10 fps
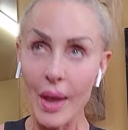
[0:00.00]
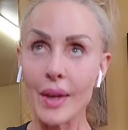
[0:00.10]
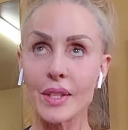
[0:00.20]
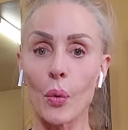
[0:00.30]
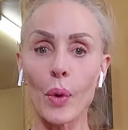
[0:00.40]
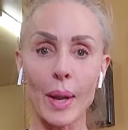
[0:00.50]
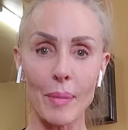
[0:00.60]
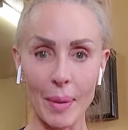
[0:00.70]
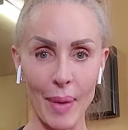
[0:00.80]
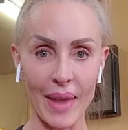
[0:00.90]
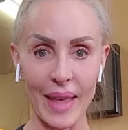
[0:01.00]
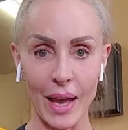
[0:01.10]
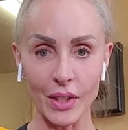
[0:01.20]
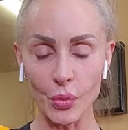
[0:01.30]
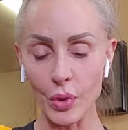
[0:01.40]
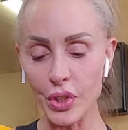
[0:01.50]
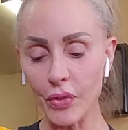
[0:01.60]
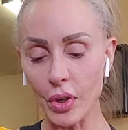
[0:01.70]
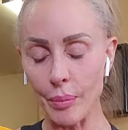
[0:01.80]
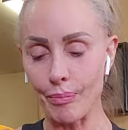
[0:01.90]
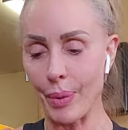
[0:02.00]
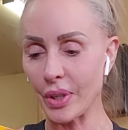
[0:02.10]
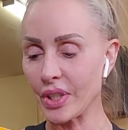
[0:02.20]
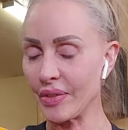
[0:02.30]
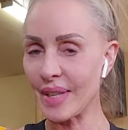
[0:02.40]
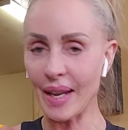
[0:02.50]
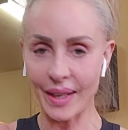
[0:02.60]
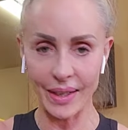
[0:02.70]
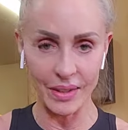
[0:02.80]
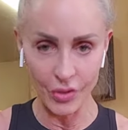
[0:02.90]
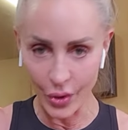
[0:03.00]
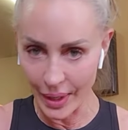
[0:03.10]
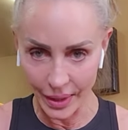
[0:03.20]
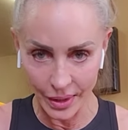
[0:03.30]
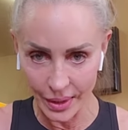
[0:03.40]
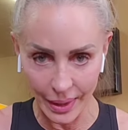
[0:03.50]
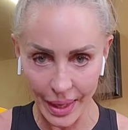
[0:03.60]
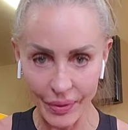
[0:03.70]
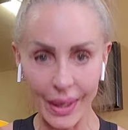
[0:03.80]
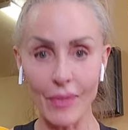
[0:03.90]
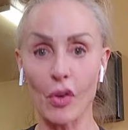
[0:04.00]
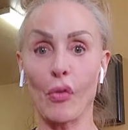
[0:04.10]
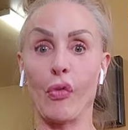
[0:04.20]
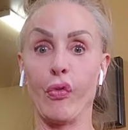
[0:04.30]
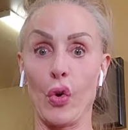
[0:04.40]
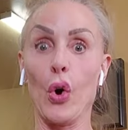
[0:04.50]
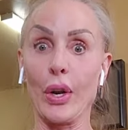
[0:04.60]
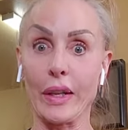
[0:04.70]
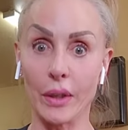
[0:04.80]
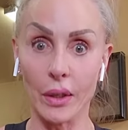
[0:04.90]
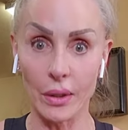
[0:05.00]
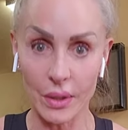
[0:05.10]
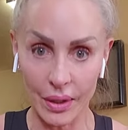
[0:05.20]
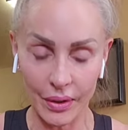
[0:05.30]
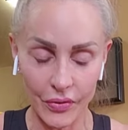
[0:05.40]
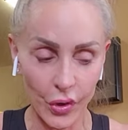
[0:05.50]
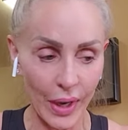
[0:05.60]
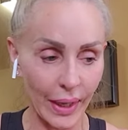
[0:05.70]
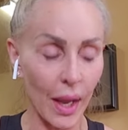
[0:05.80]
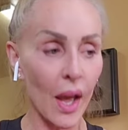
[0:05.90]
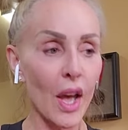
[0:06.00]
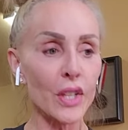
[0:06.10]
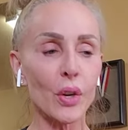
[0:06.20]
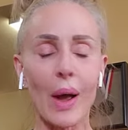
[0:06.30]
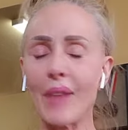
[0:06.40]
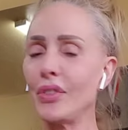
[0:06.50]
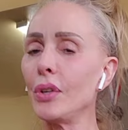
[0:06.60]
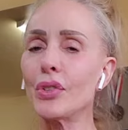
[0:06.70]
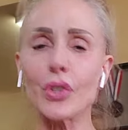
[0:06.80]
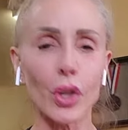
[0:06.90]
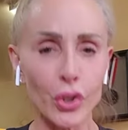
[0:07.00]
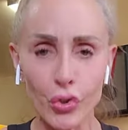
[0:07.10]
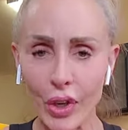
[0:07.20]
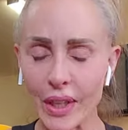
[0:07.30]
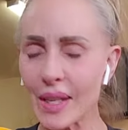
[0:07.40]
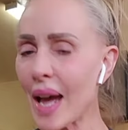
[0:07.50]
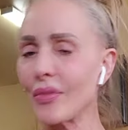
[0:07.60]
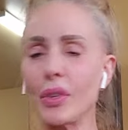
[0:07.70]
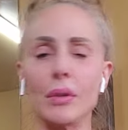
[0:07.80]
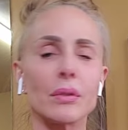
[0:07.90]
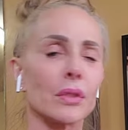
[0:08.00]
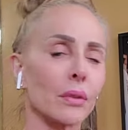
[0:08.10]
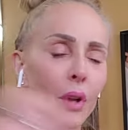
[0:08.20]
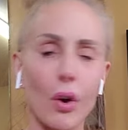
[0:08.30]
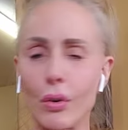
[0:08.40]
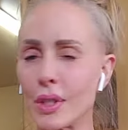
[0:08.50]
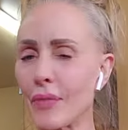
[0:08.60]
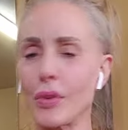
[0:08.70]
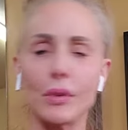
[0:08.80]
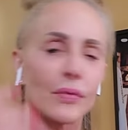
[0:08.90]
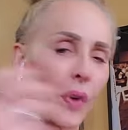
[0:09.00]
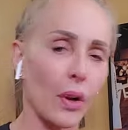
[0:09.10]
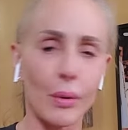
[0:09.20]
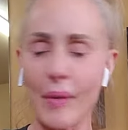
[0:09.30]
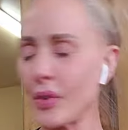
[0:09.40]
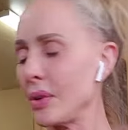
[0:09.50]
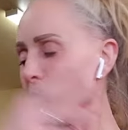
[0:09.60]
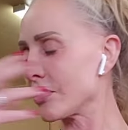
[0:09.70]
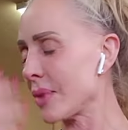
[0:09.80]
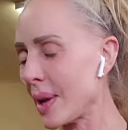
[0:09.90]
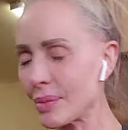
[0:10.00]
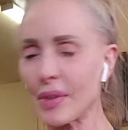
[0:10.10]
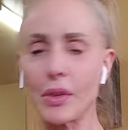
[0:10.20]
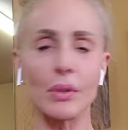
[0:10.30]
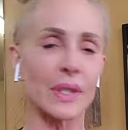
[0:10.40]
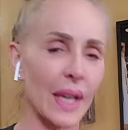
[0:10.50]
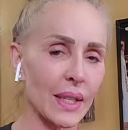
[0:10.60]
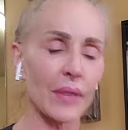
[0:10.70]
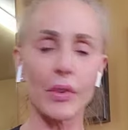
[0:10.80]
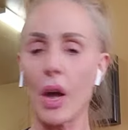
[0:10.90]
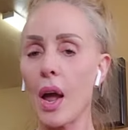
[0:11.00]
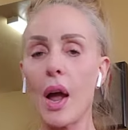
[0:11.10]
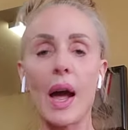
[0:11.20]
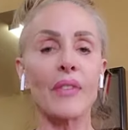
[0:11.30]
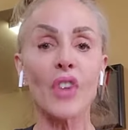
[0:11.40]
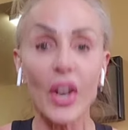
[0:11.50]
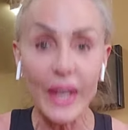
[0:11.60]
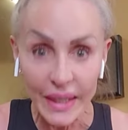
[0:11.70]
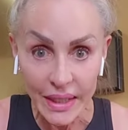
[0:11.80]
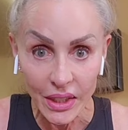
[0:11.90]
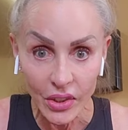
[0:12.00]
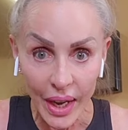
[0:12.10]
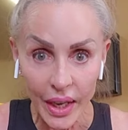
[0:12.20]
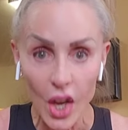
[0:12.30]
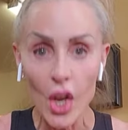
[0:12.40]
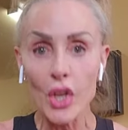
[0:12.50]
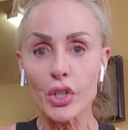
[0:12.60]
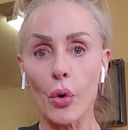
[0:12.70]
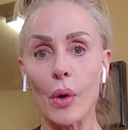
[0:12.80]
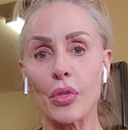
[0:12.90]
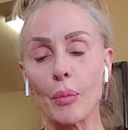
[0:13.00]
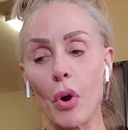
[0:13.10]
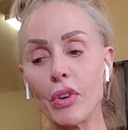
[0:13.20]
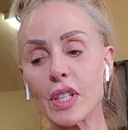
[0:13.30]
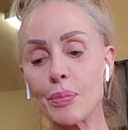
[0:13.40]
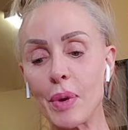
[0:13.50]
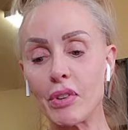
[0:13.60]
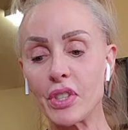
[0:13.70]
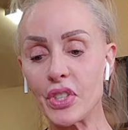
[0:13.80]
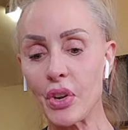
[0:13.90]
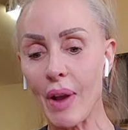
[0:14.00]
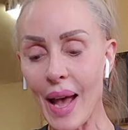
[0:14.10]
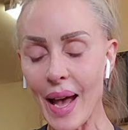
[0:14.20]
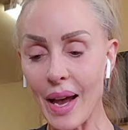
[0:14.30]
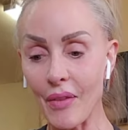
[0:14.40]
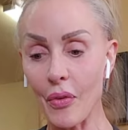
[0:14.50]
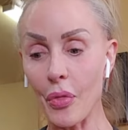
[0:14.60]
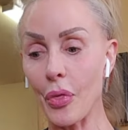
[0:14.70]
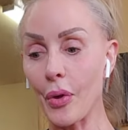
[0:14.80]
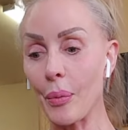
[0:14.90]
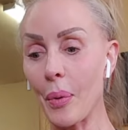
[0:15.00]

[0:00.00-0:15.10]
So what I mean by that is once you've got a bunch of decades of training under your life, like I've got 40 years of training. So I've used all the tricks. I've used loads, I've used volume, I've used reps, I've used sets, I've, used, I've done it, right? So the more experience you have, the